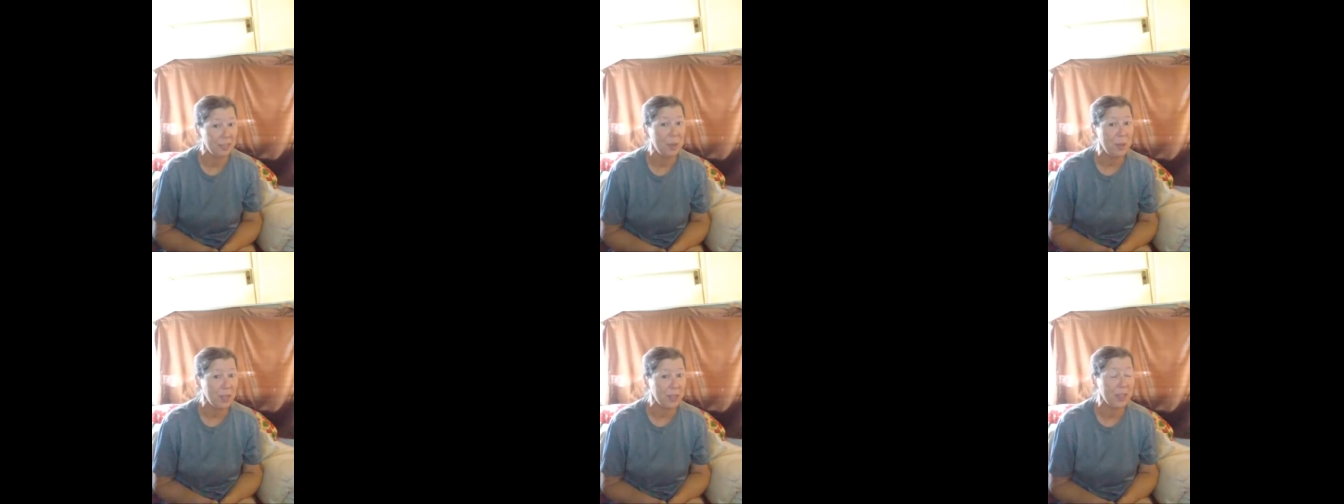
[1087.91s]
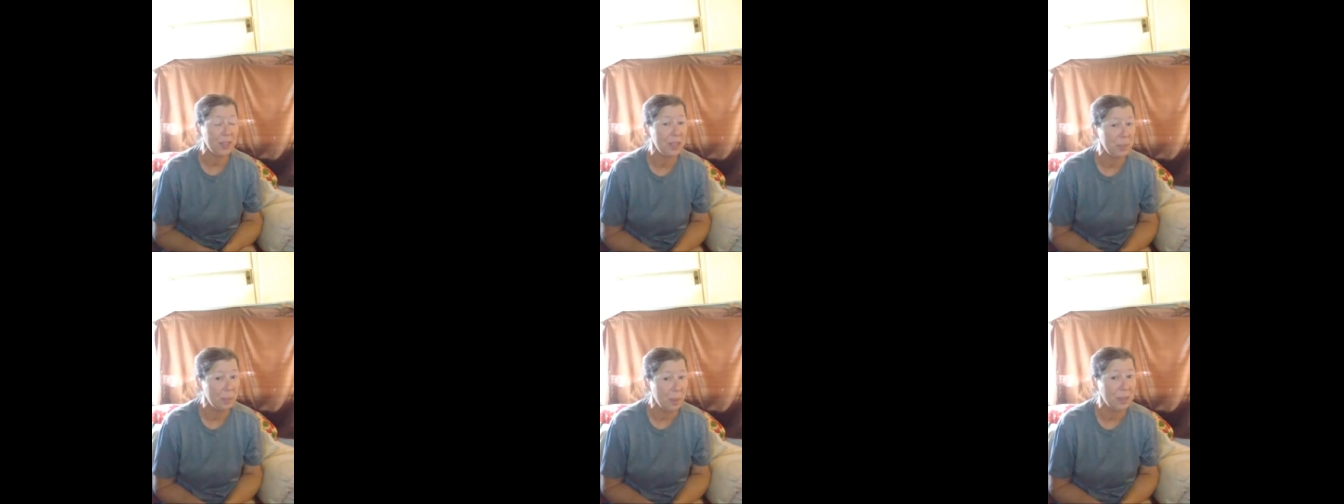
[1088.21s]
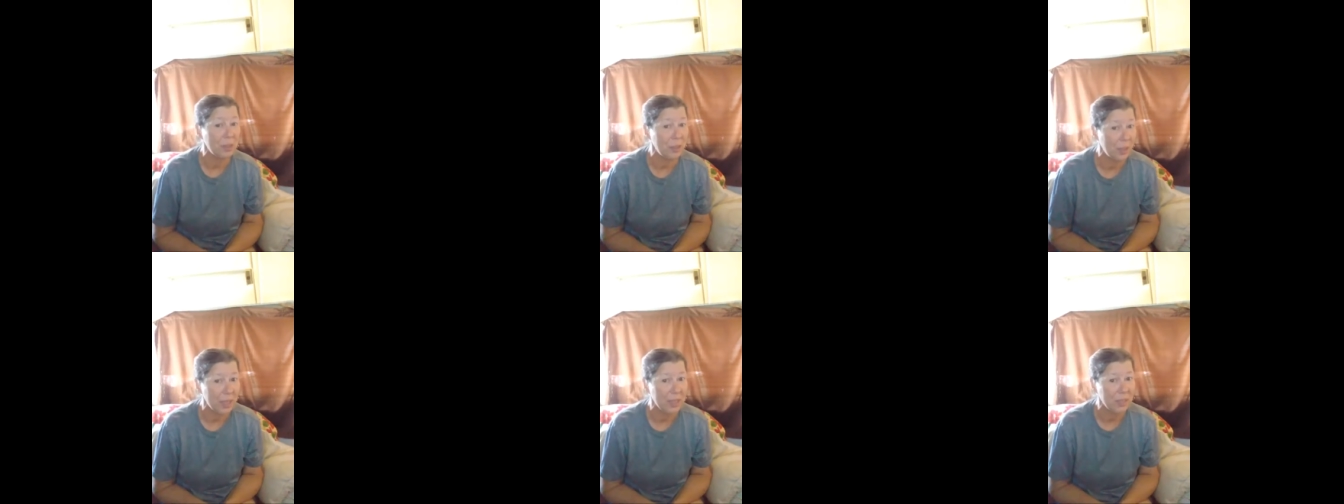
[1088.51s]
And the
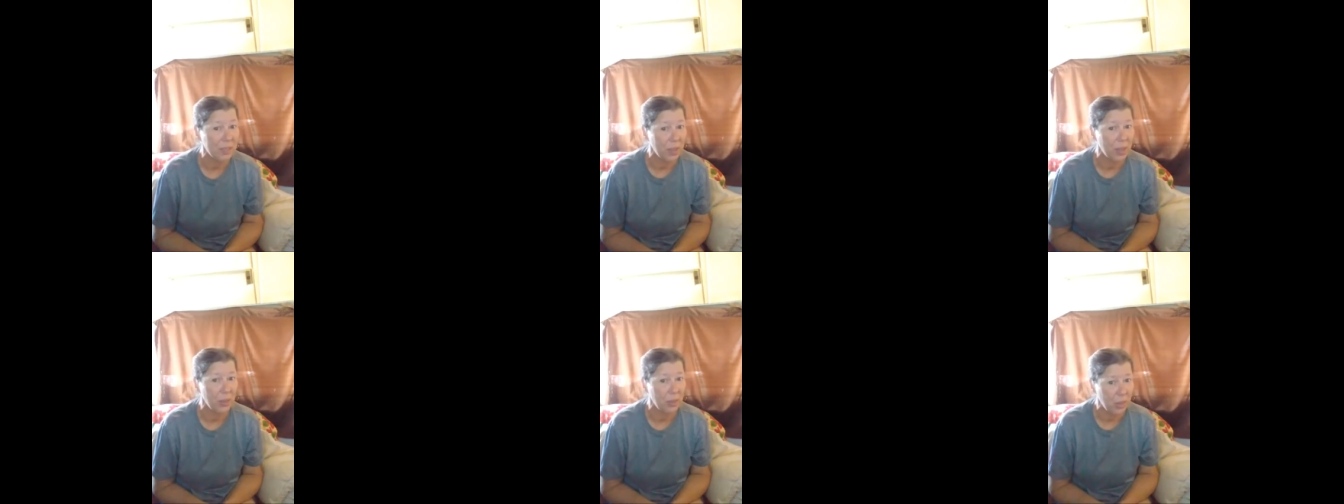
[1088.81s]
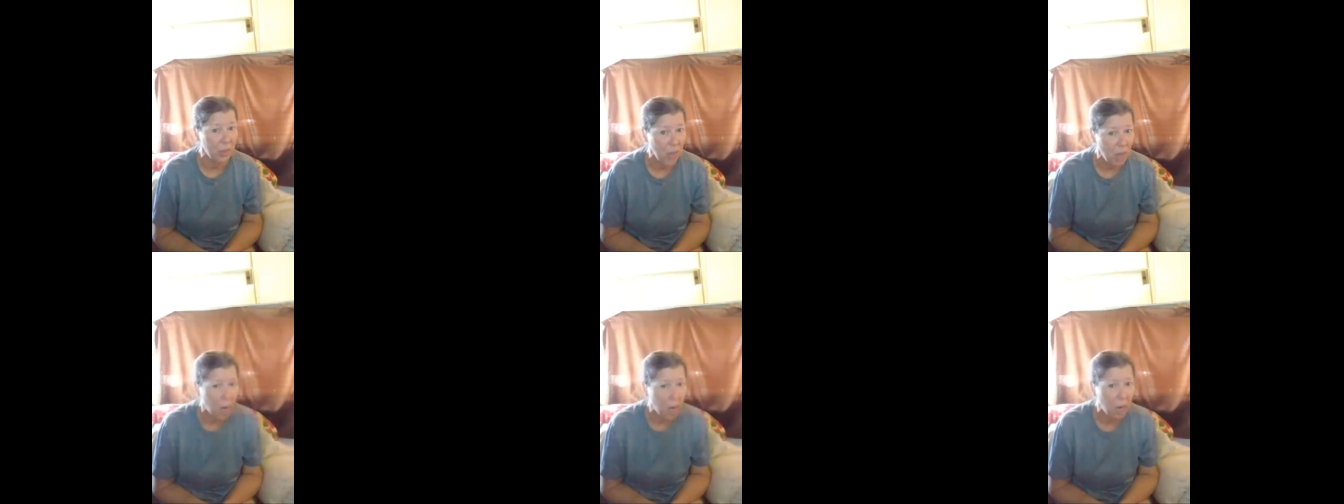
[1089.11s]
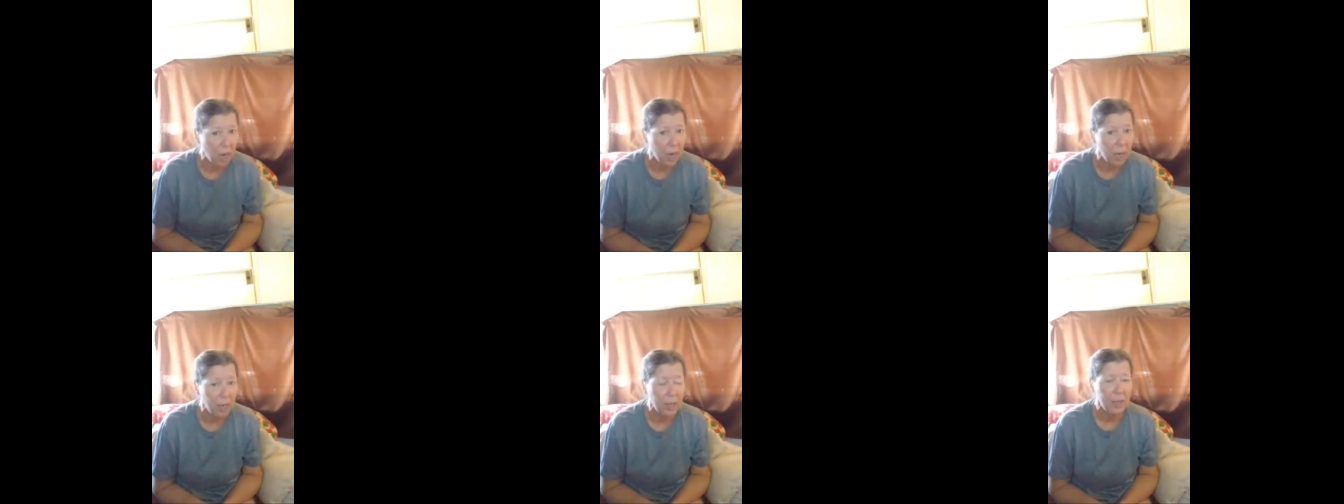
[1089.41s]
livestock inspector has to
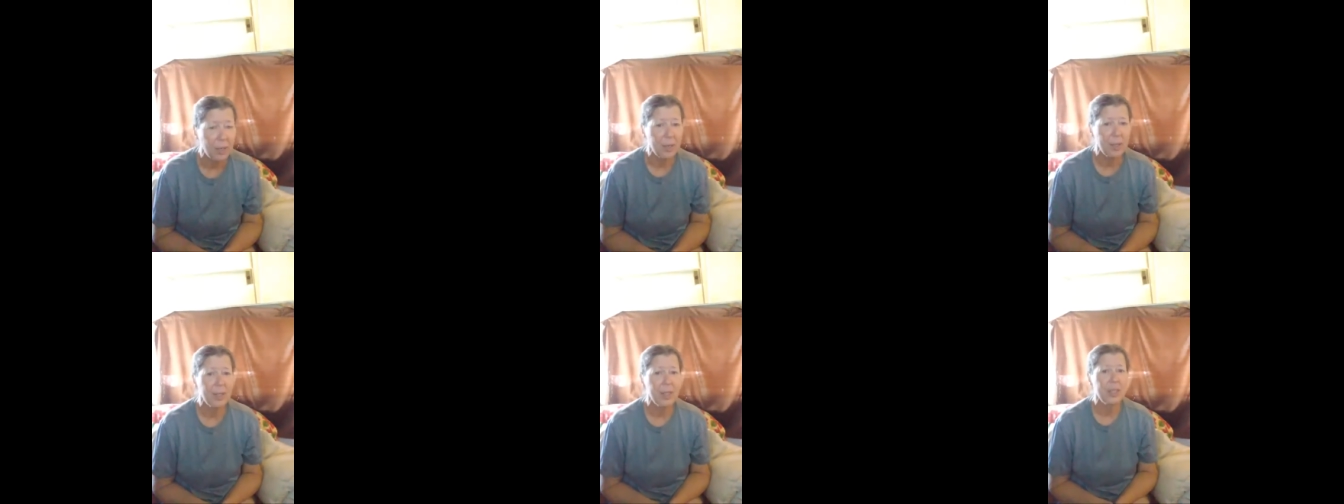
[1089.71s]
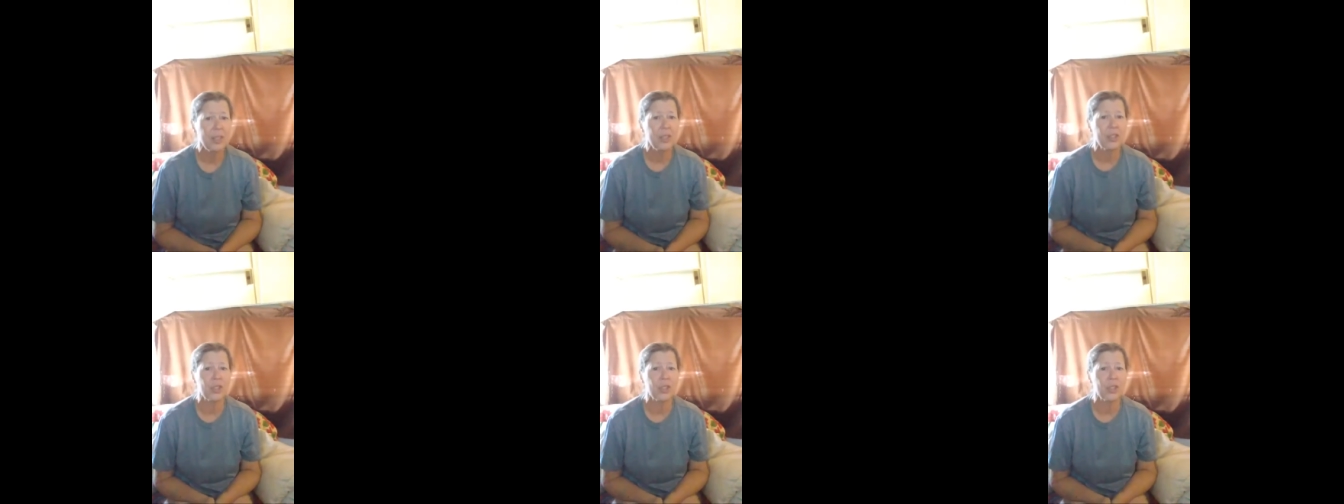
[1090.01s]
follow the law.